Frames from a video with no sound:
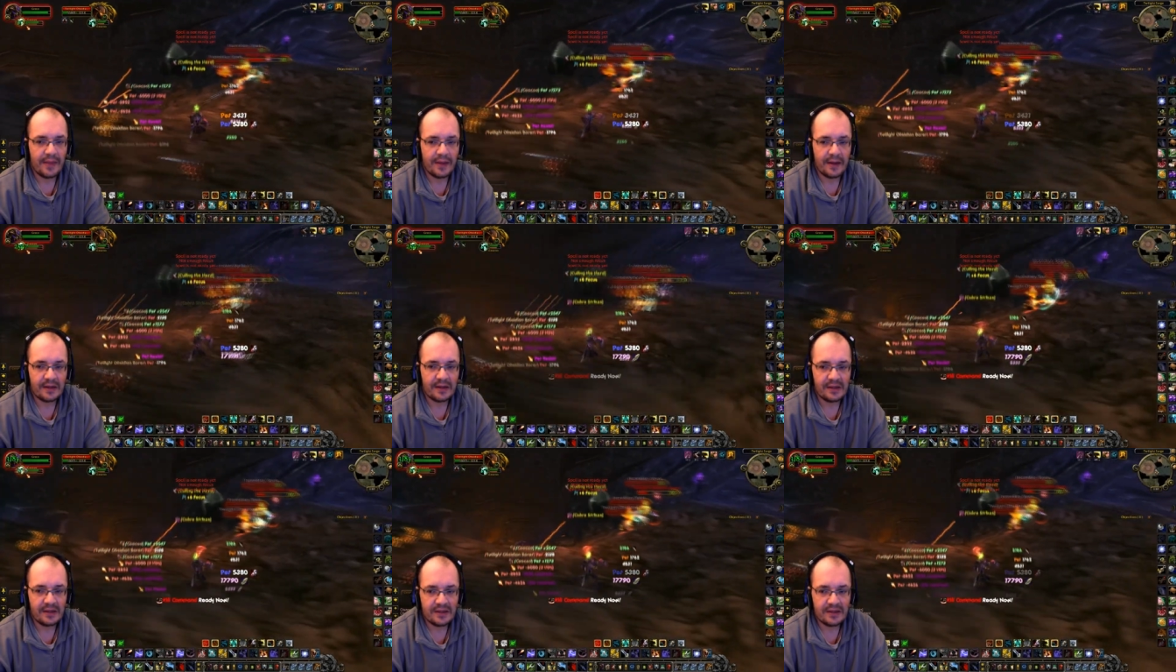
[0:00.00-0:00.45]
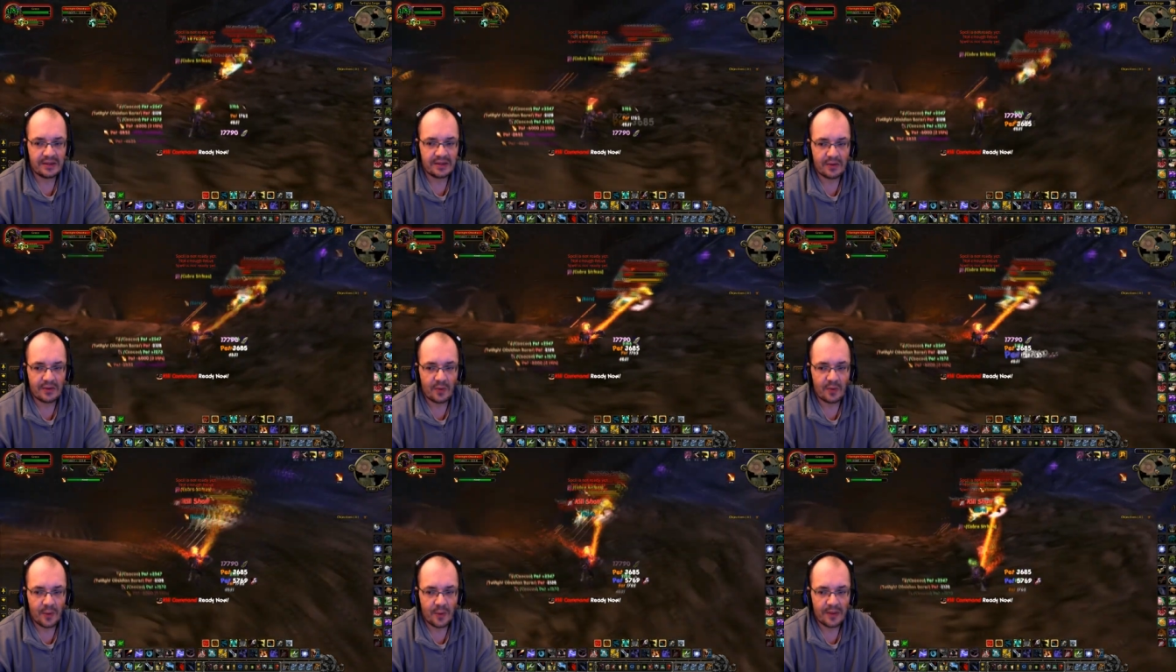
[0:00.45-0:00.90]
and that
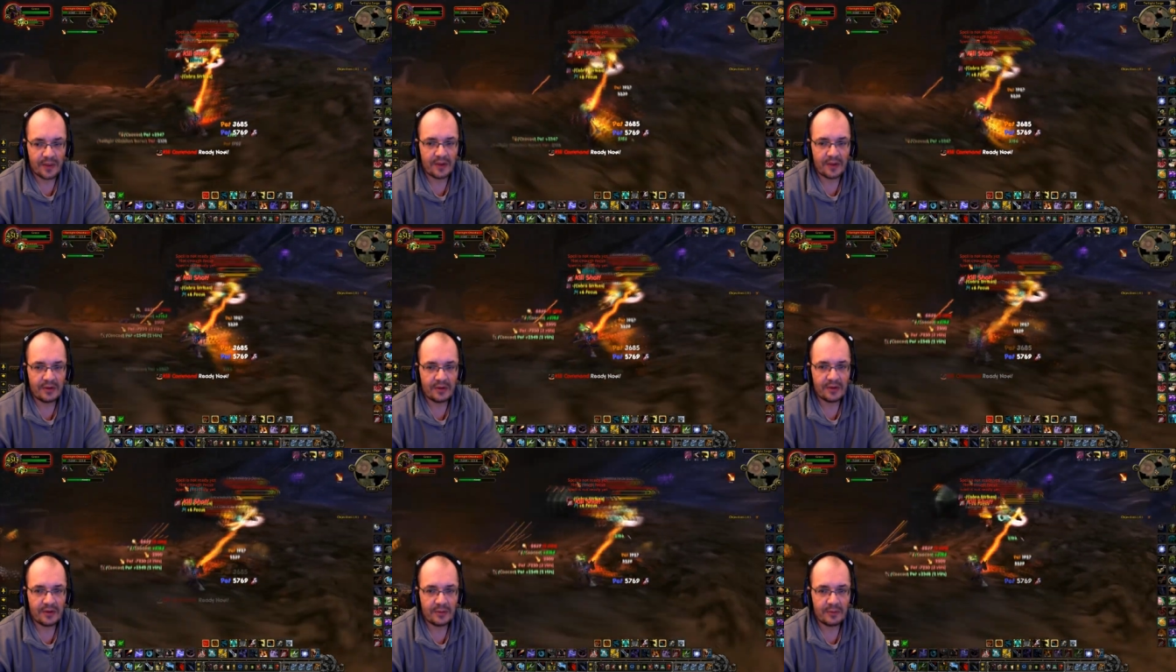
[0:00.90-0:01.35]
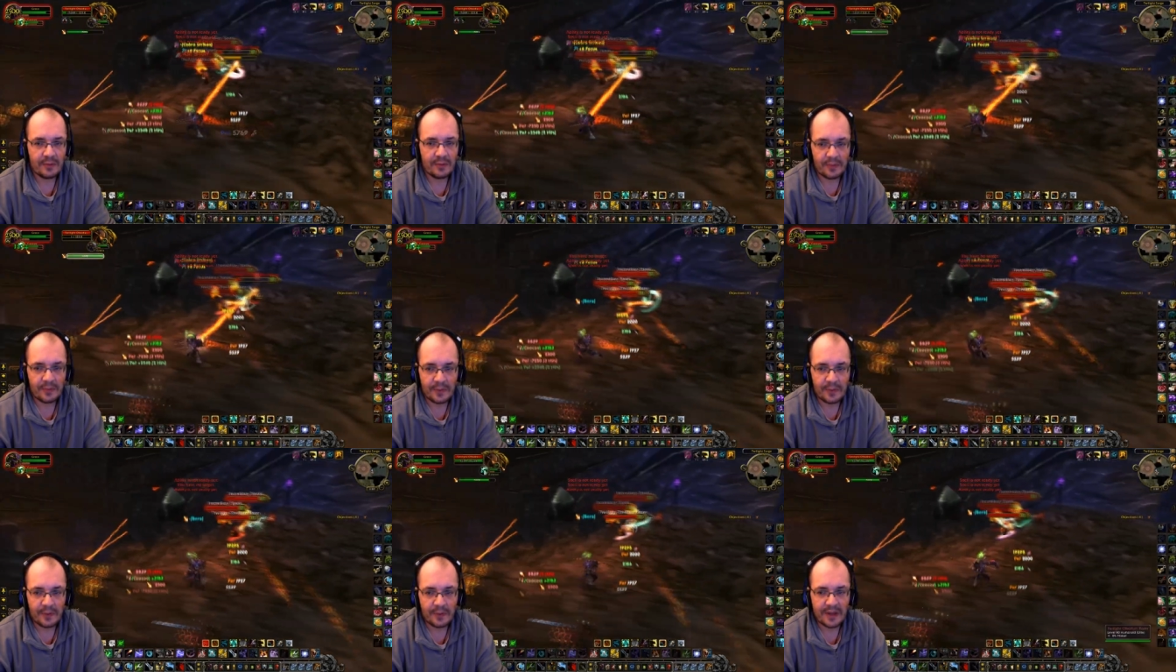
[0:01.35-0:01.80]
is when
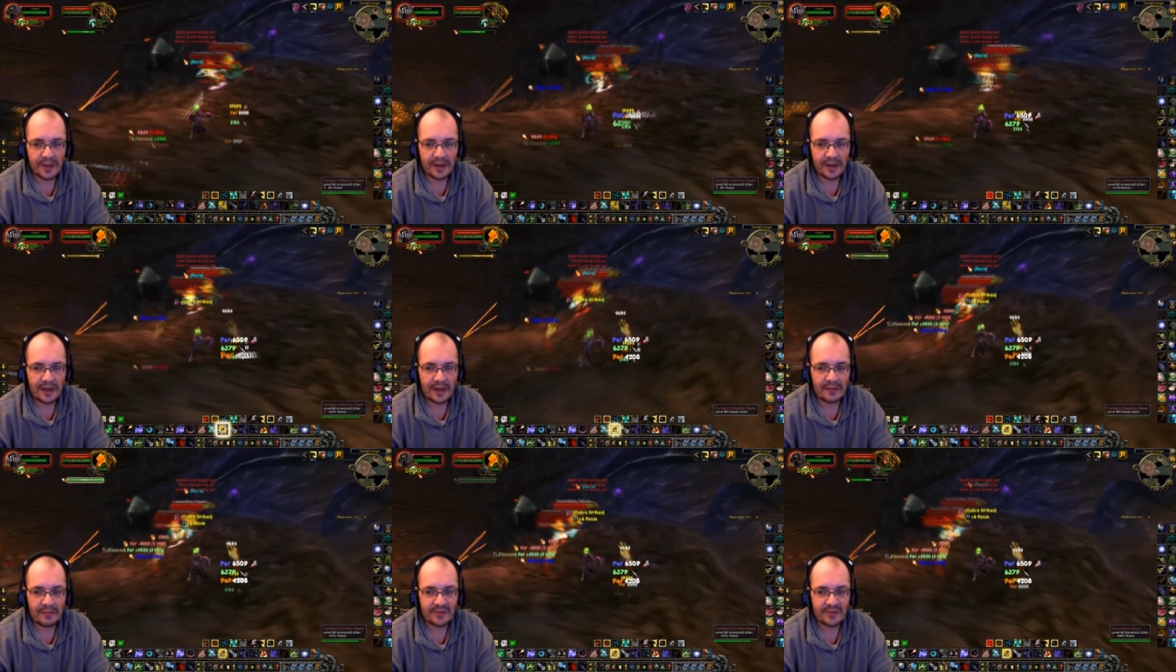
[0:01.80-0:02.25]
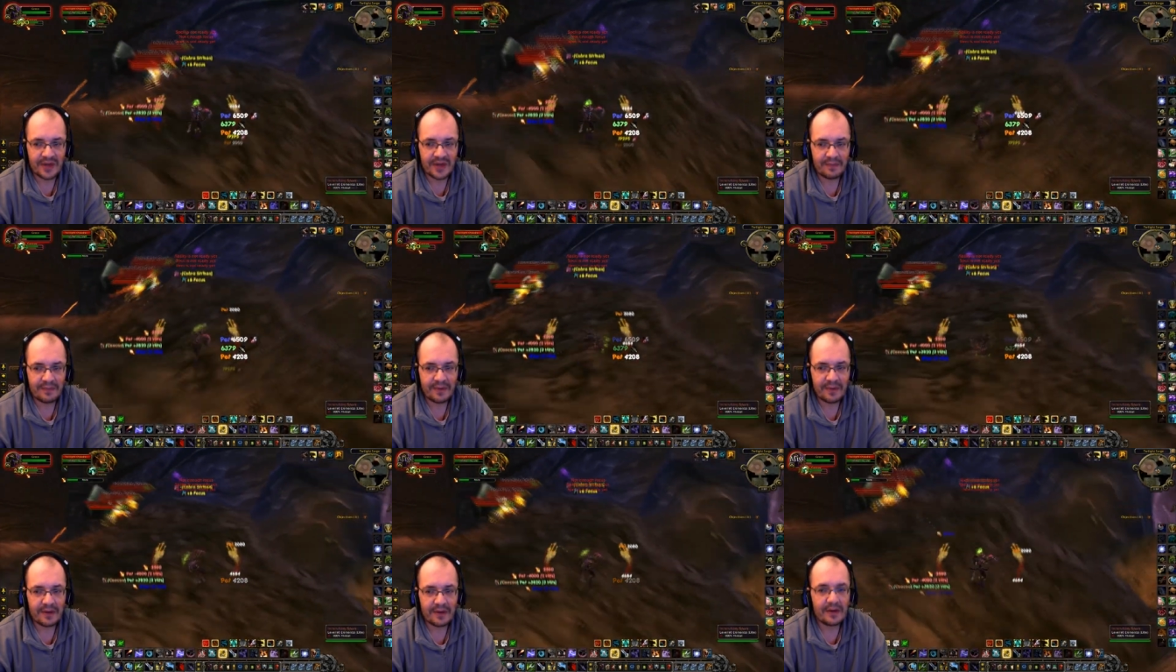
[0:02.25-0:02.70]
that
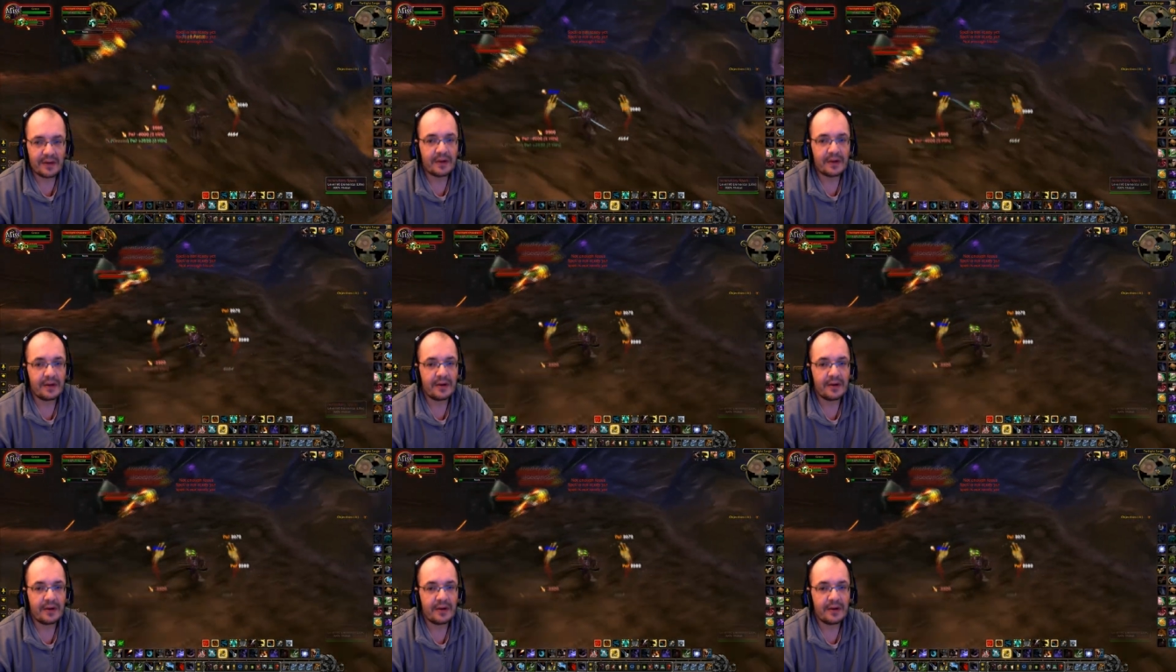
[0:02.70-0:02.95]
comes up,